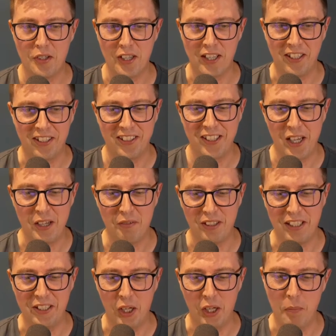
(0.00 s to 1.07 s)
and hopefully
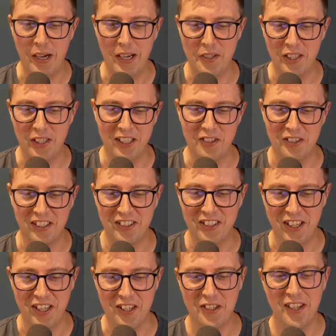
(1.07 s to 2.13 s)
no buyers are listening to
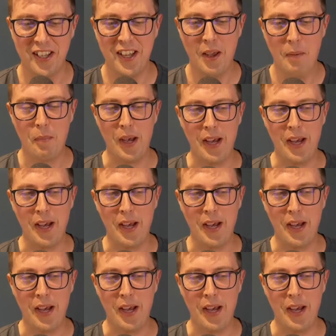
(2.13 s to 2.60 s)
this, but